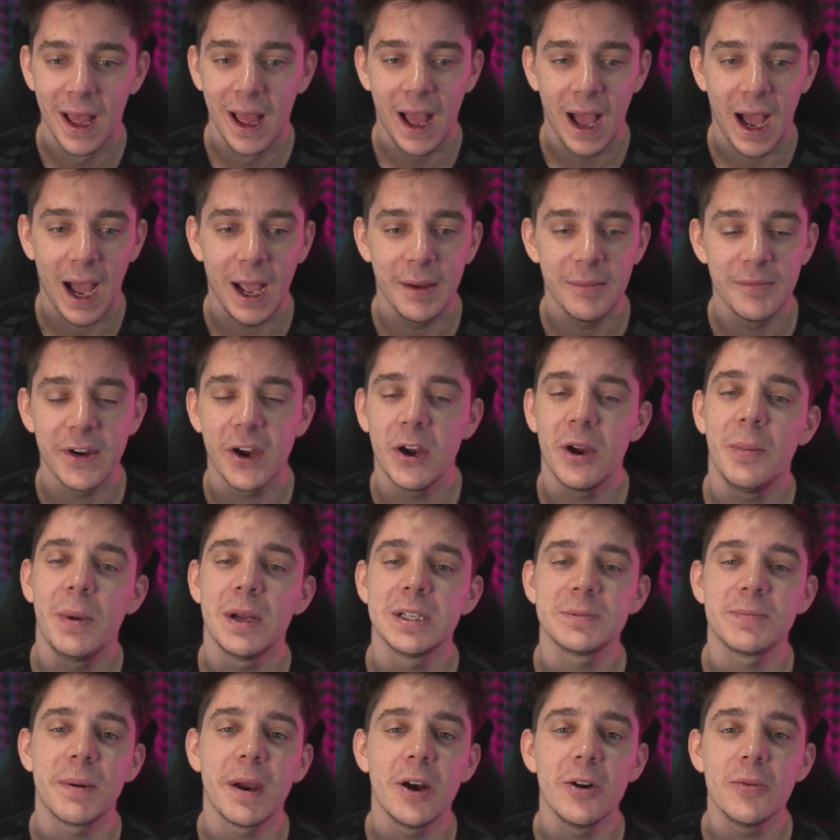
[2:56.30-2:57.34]
I'm very
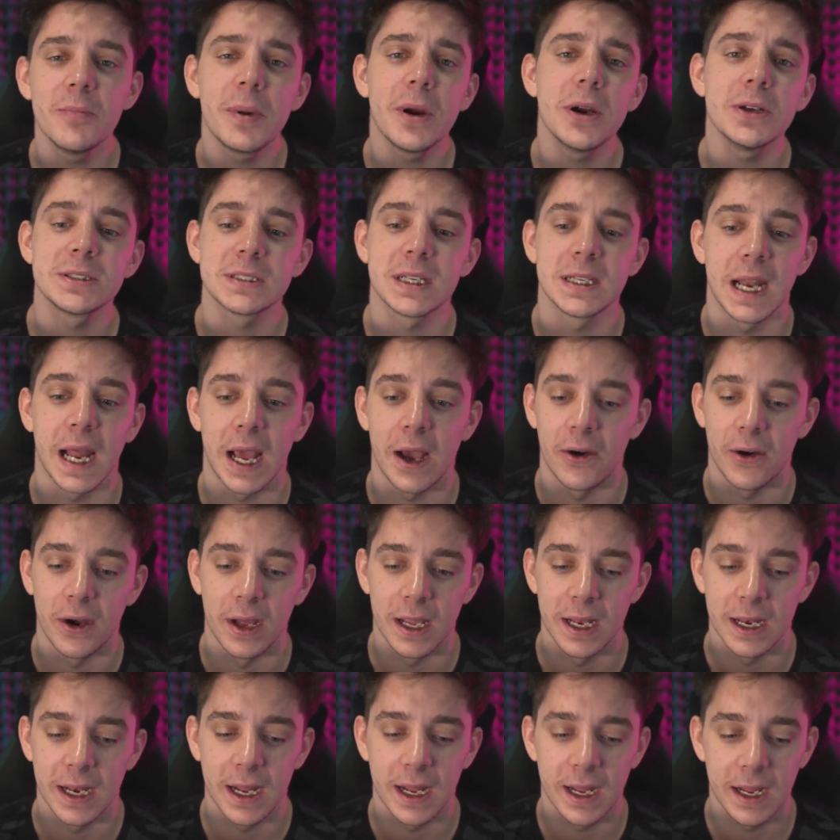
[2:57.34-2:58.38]
much my own person now.
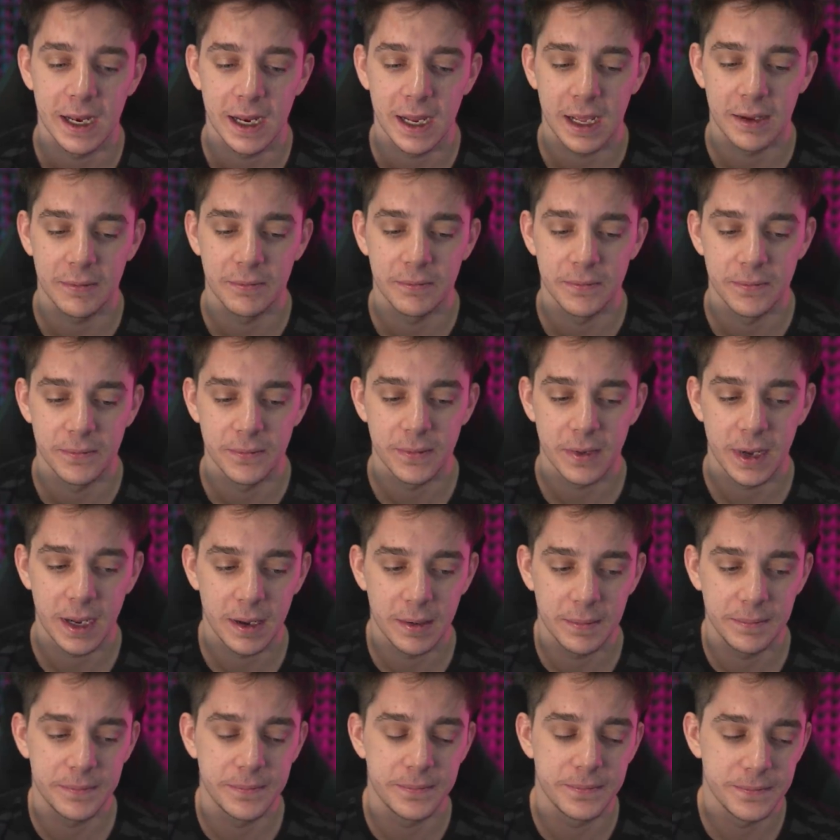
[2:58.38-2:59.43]
And and I
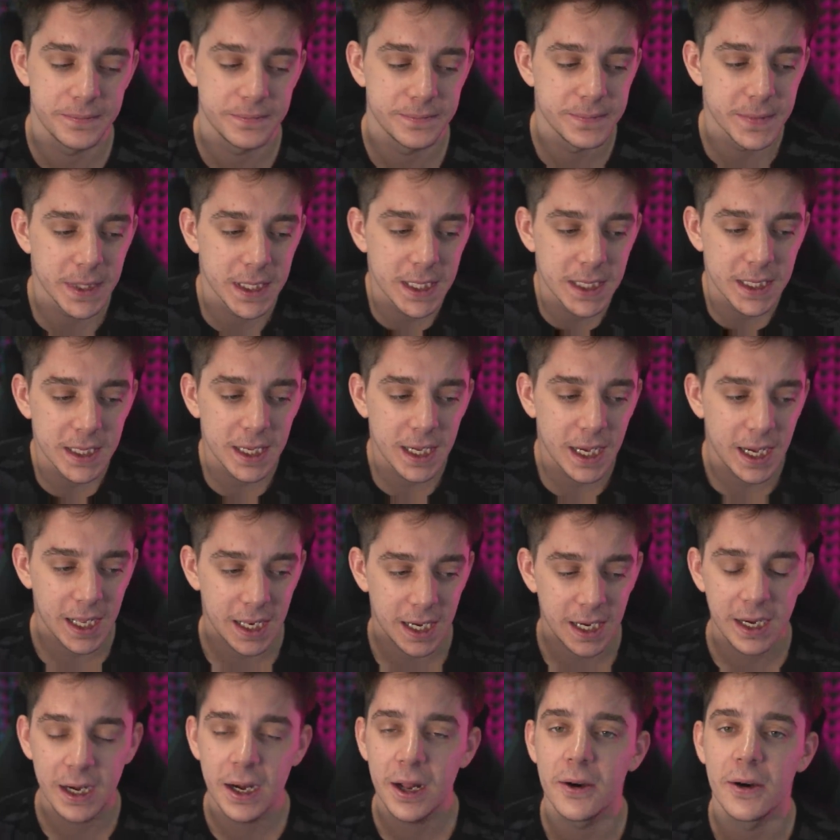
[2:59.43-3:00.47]
I
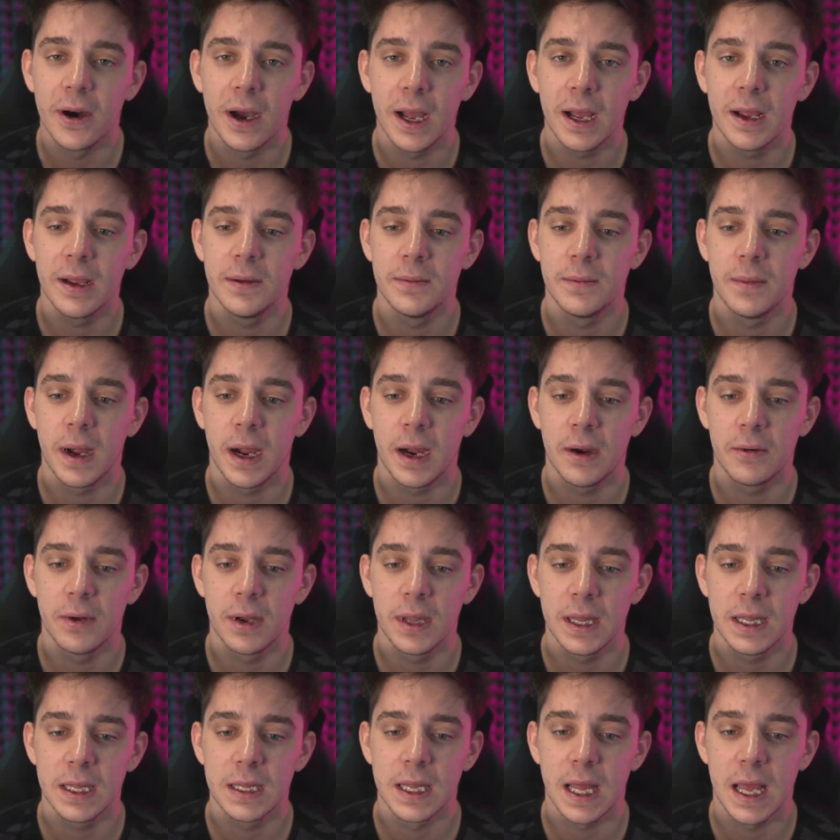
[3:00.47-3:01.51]
I don't know. I I
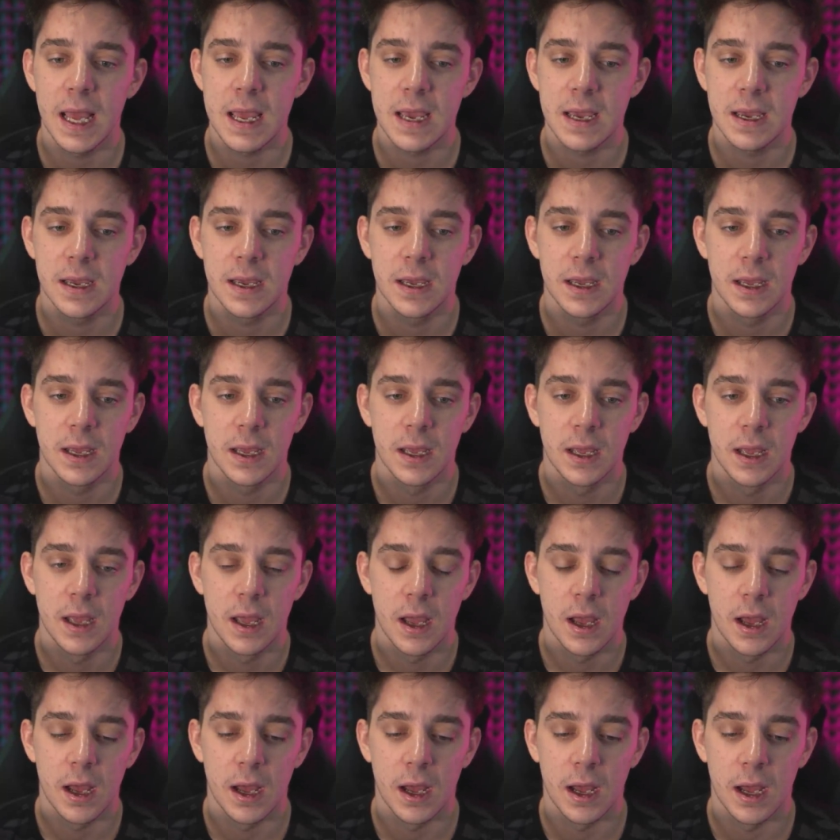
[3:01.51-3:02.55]
really like
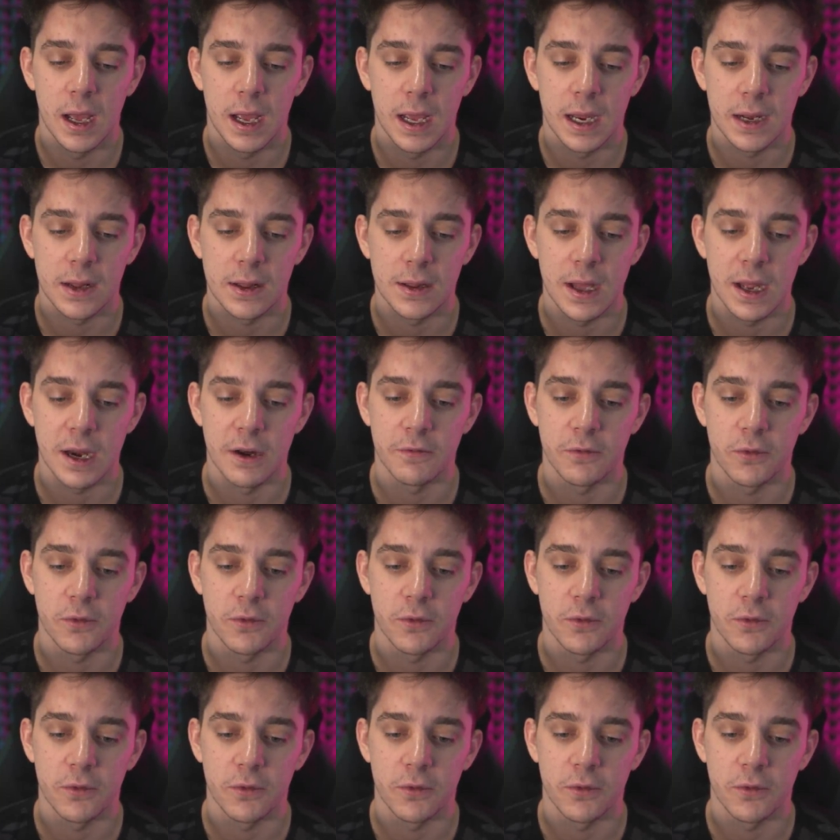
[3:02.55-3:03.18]
Uh, in a lot of